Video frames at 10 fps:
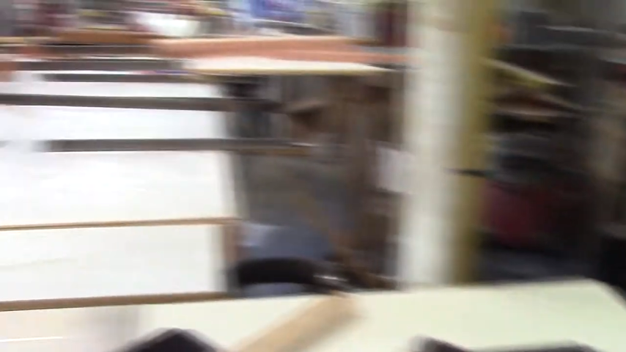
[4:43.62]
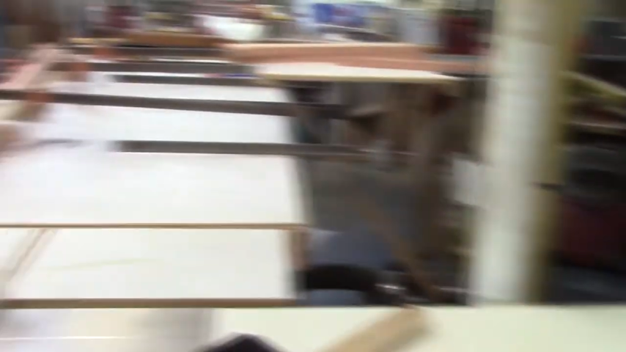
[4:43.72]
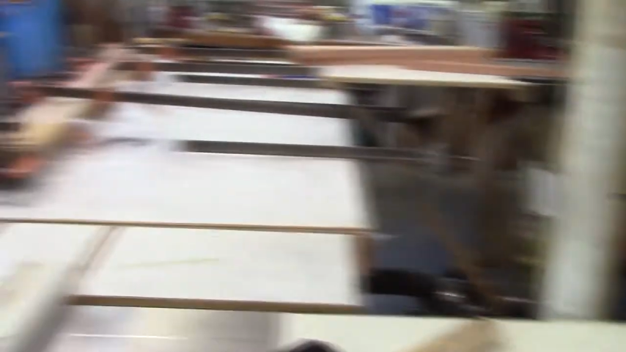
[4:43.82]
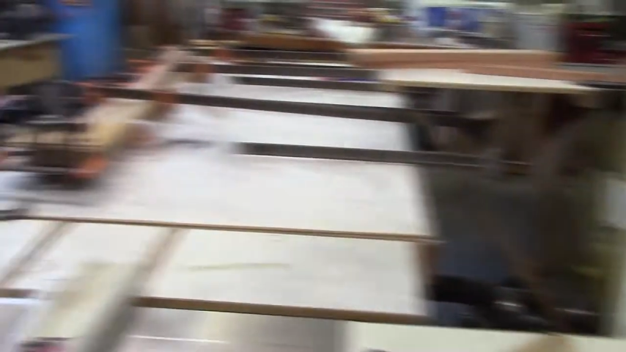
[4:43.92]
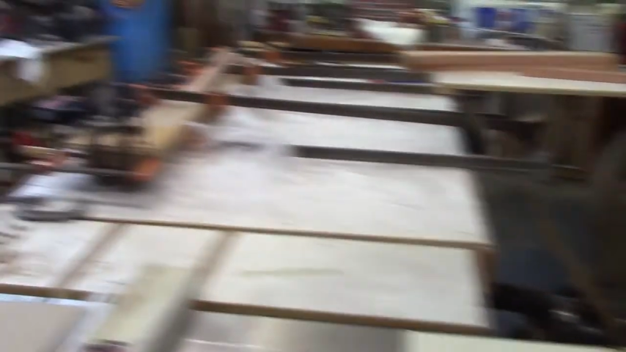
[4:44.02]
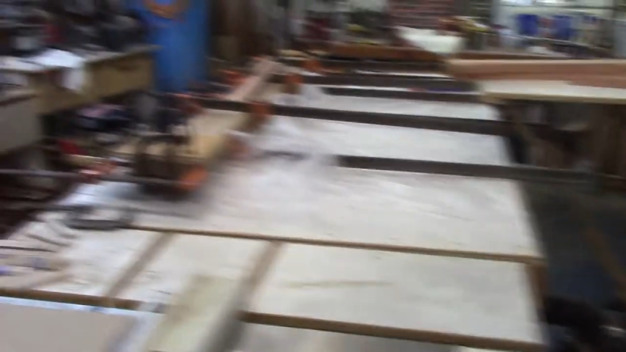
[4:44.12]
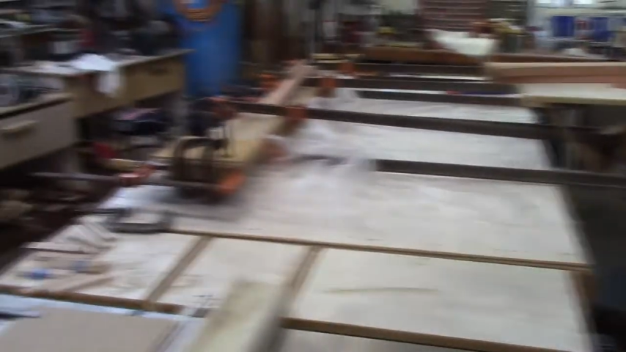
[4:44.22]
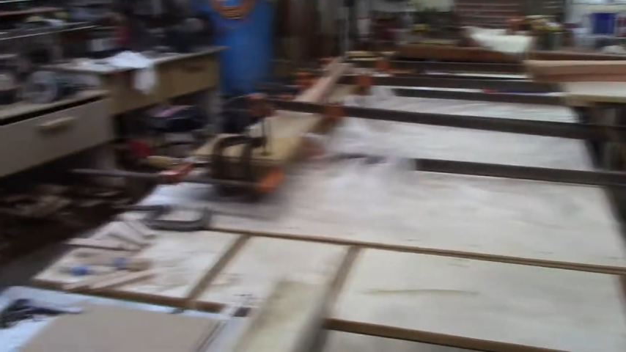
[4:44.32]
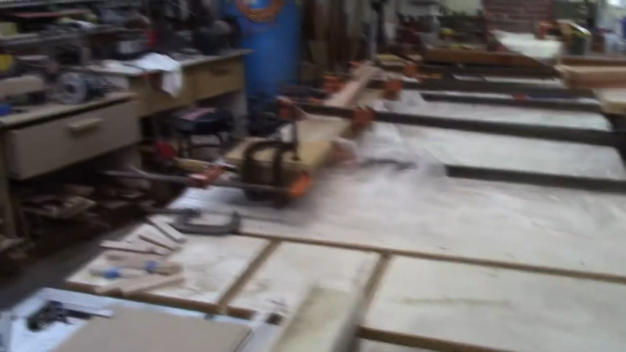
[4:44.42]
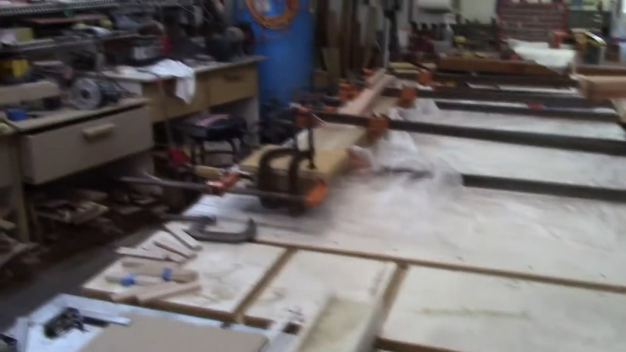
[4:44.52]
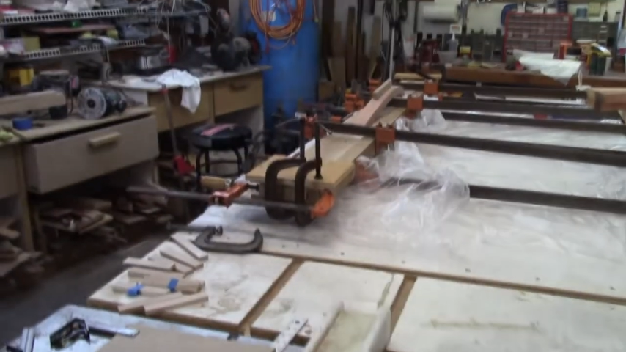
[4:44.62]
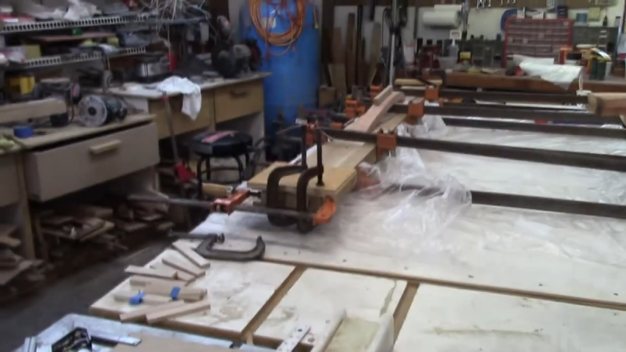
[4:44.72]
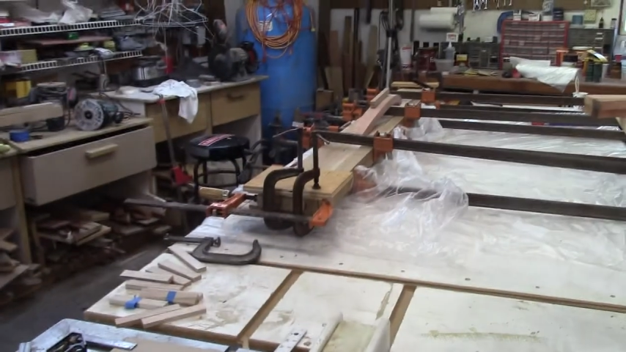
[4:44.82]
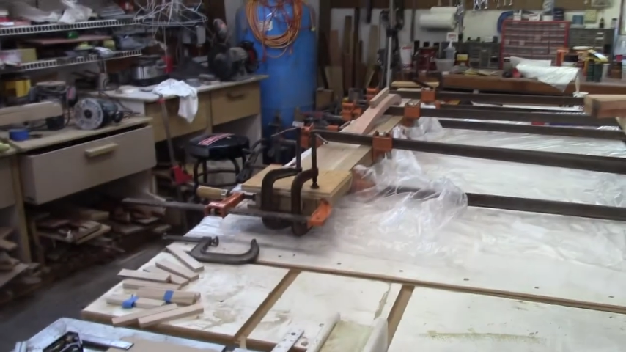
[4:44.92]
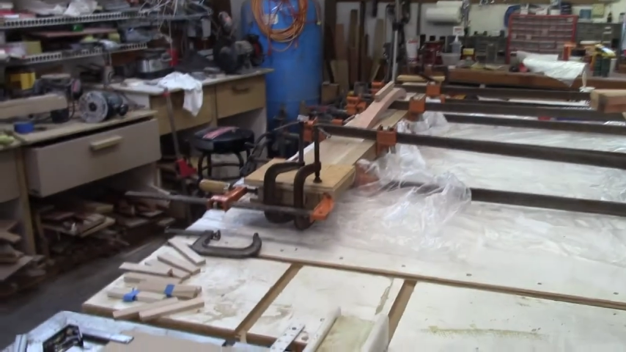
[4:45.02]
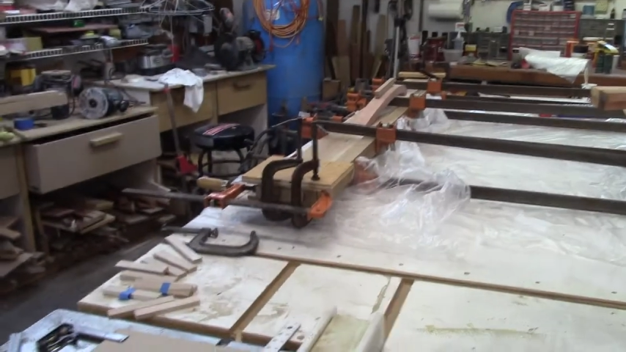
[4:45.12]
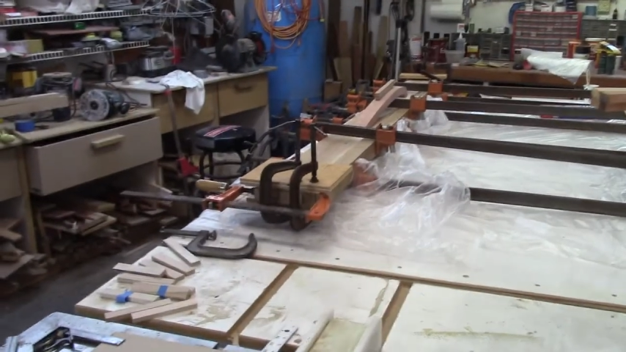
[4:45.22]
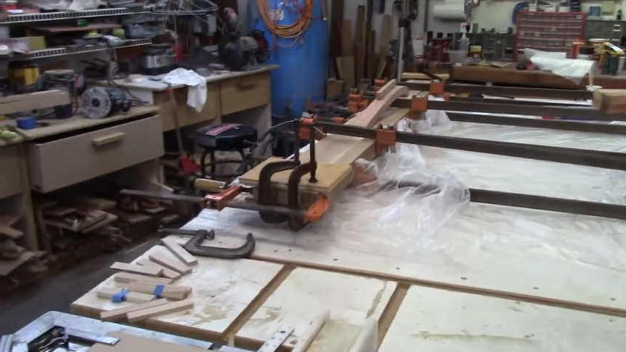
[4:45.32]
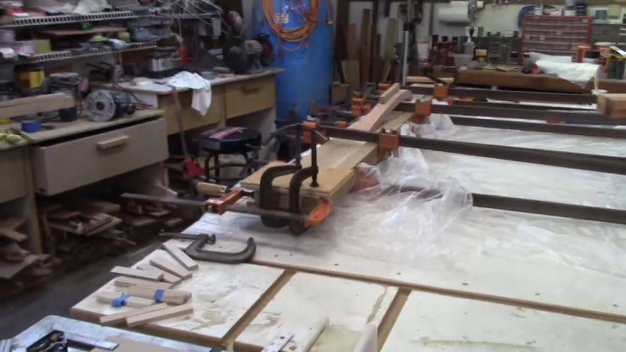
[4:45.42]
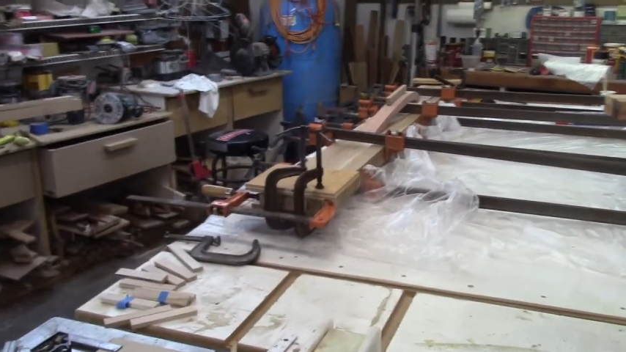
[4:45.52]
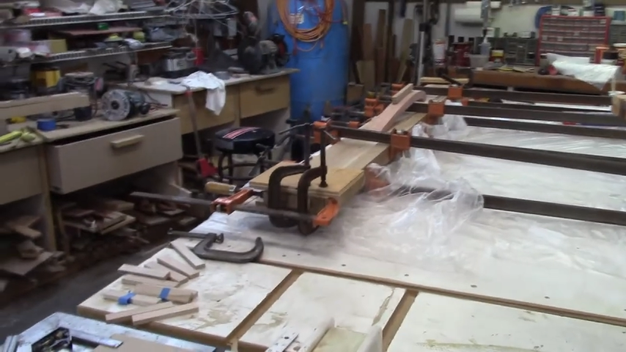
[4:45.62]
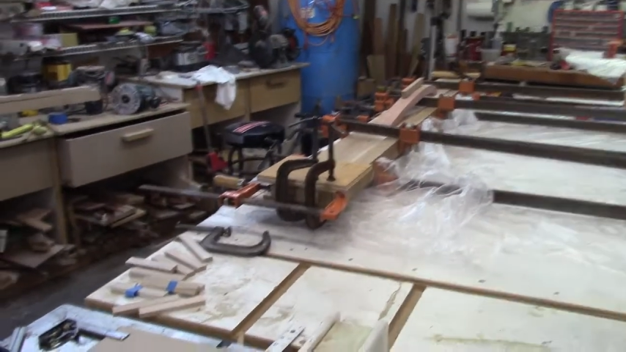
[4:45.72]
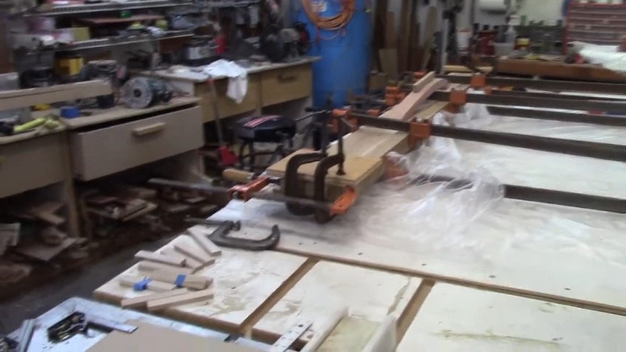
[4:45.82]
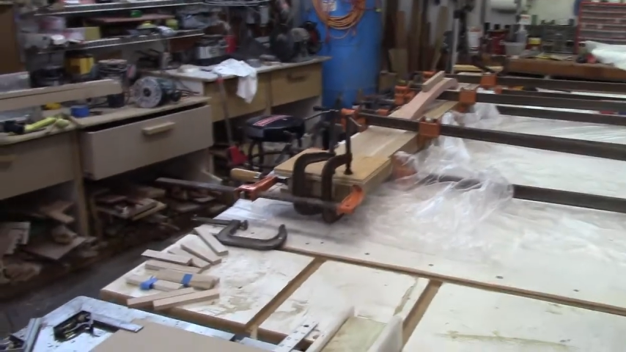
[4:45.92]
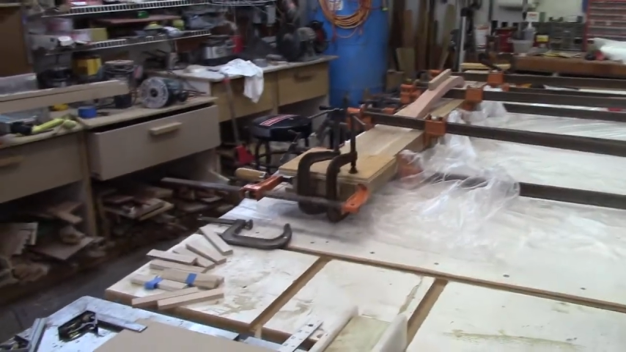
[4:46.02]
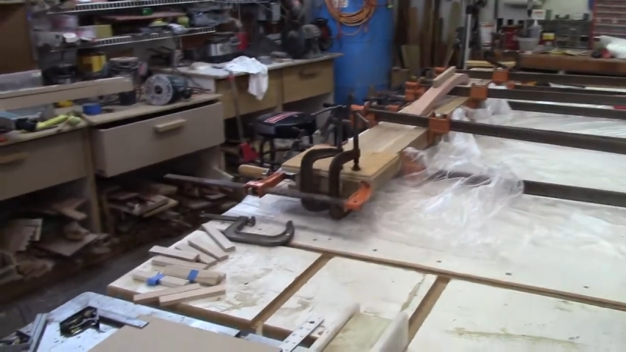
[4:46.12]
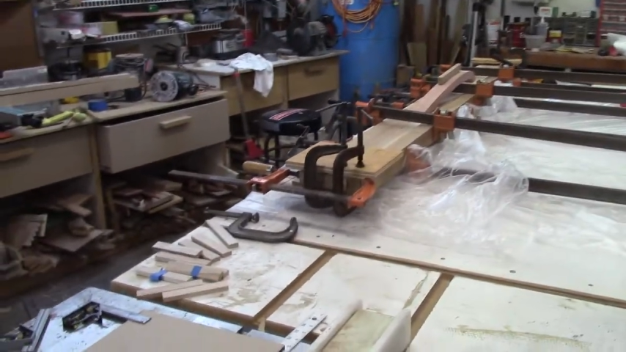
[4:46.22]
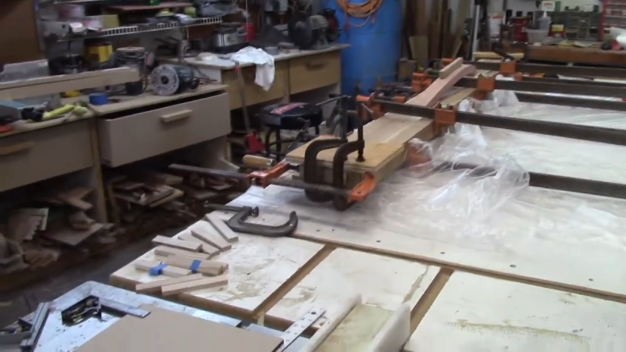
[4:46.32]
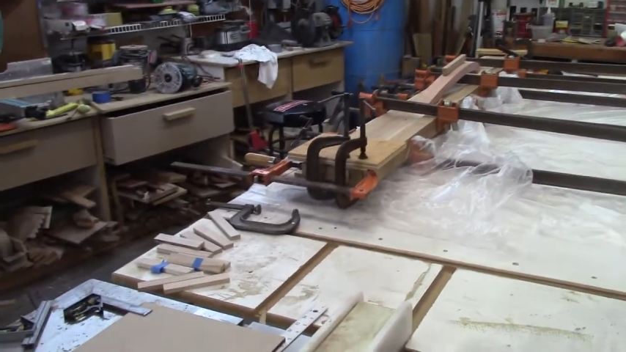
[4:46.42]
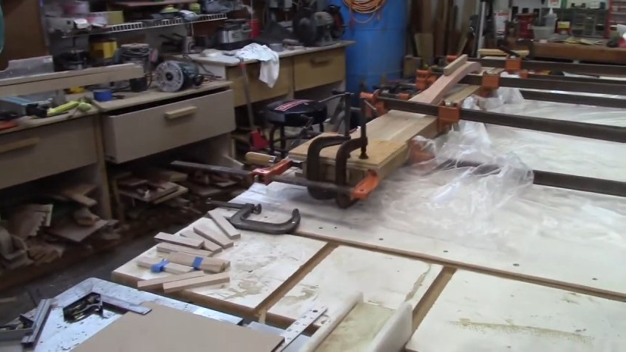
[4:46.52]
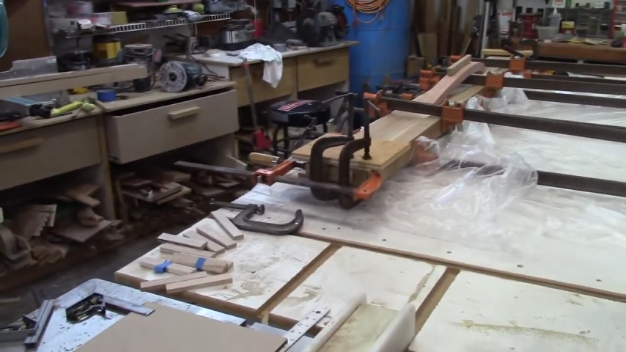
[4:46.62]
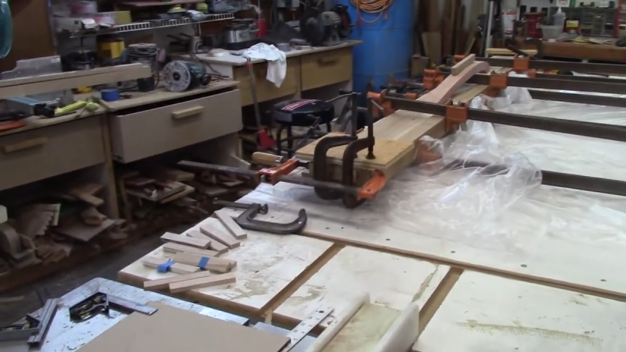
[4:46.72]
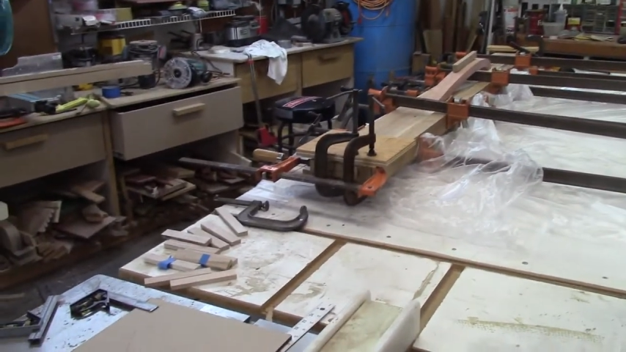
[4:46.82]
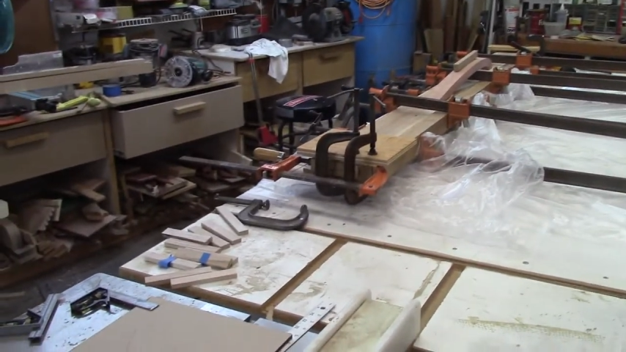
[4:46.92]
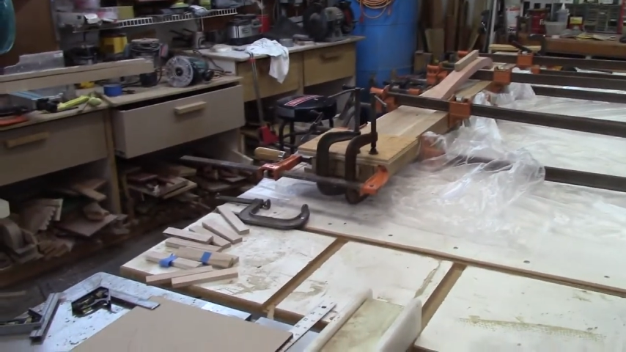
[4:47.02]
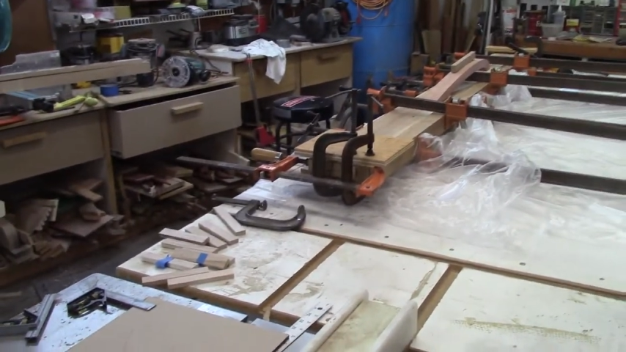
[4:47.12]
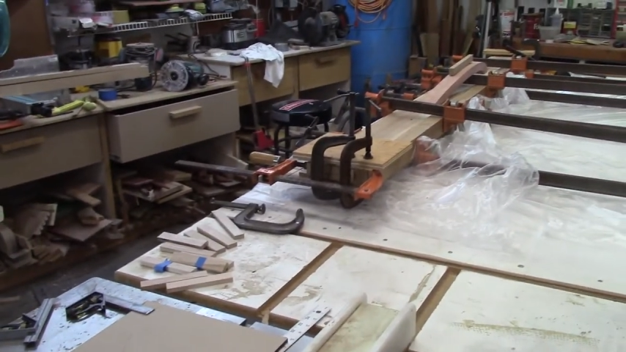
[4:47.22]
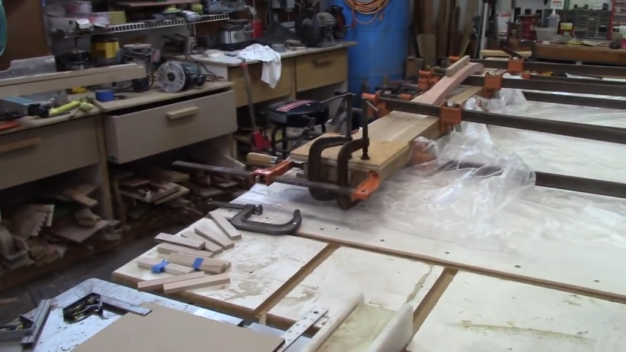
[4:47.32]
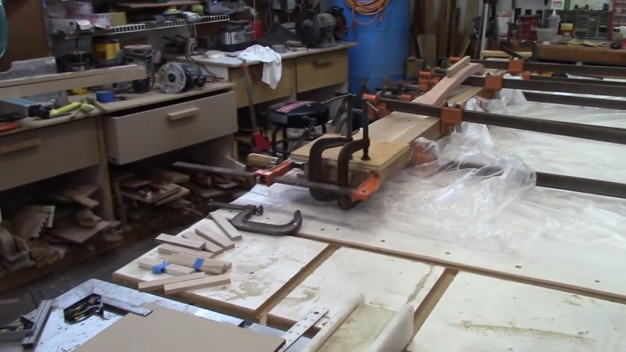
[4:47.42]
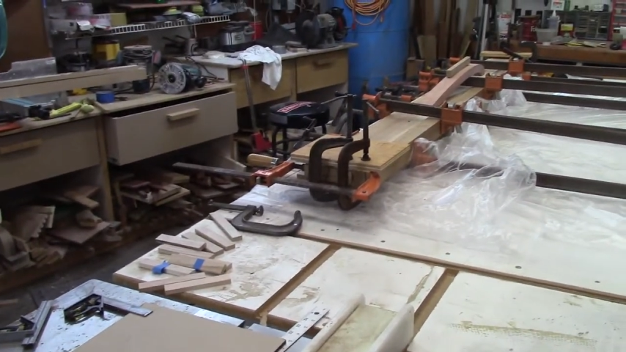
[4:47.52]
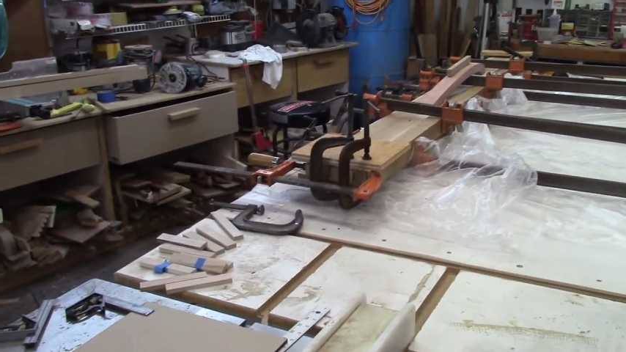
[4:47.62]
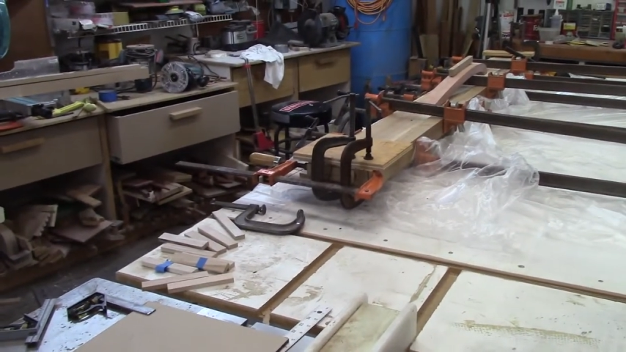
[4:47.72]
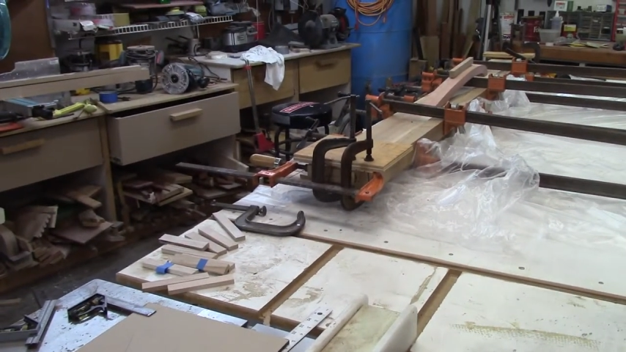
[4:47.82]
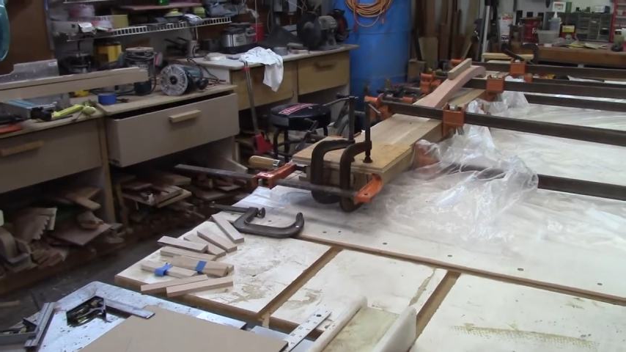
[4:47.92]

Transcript: [unreadable: no face in view]